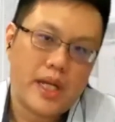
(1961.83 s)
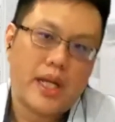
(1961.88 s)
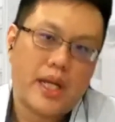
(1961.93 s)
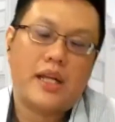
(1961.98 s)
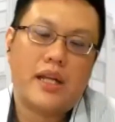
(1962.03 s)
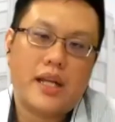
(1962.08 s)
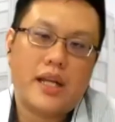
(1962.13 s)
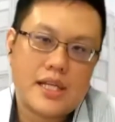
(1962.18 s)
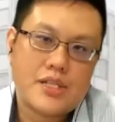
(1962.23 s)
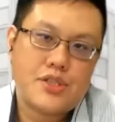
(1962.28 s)

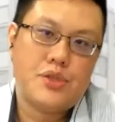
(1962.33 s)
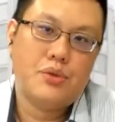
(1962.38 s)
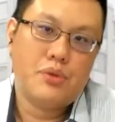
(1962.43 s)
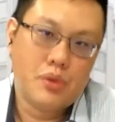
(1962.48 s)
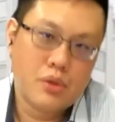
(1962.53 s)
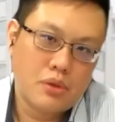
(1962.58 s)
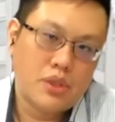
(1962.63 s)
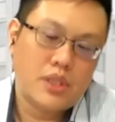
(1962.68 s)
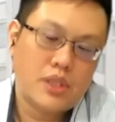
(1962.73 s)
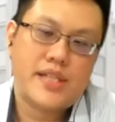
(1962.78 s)
And as you
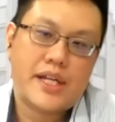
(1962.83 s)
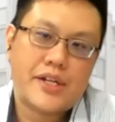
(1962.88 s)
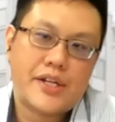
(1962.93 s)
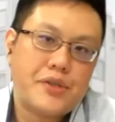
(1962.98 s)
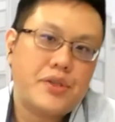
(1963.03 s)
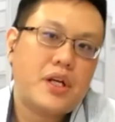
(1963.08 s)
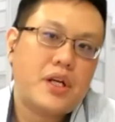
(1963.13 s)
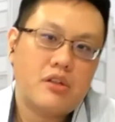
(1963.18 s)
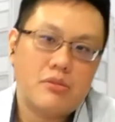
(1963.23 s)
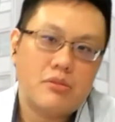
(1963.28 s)
know, the central
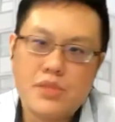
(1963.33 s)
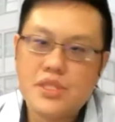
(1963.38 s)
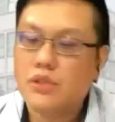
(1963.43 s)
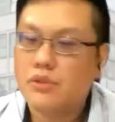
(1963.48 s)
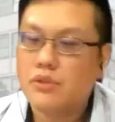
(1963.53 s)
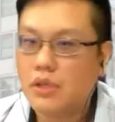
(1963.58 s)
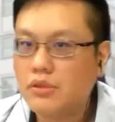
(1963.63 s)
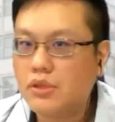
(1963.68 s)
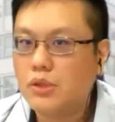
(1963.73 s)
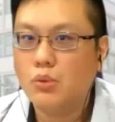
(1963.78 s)
governments
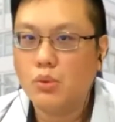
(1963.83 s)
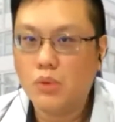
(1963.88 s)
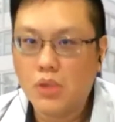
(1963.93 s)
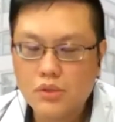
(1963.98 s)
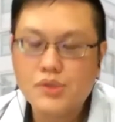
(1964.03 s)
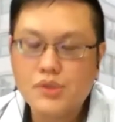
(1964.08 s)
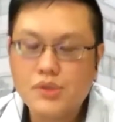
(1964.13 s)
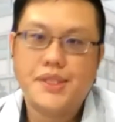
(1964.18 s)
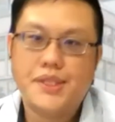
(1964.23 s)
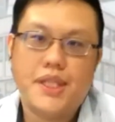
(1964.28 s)
around the world
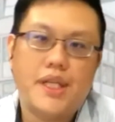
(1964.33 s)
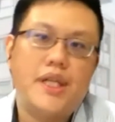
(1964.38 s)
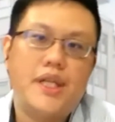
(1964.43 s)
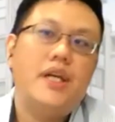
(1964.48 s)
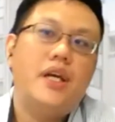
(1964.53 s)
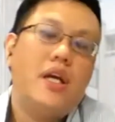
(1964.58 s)
today